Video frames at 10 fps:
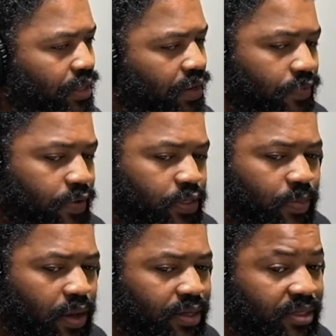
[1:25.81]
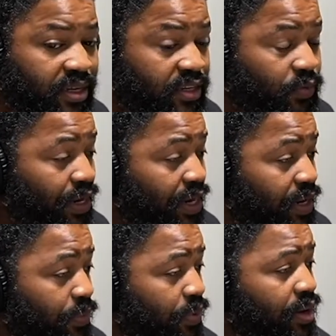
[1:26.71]
even the smallest things we need
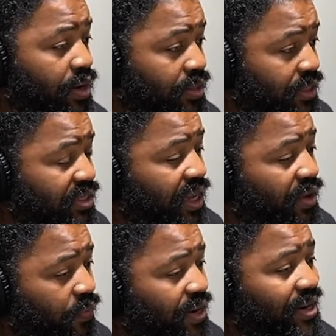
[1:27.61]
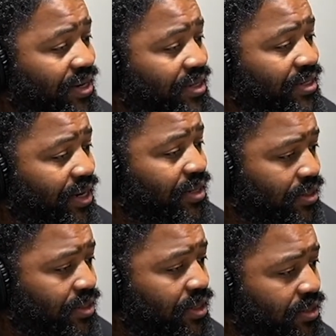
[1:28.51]
to put on this list and we need to check
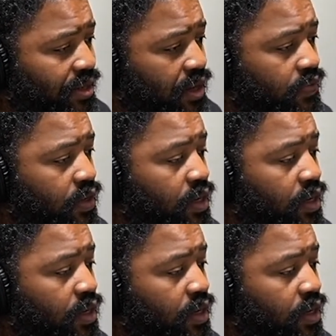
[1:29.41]
this list off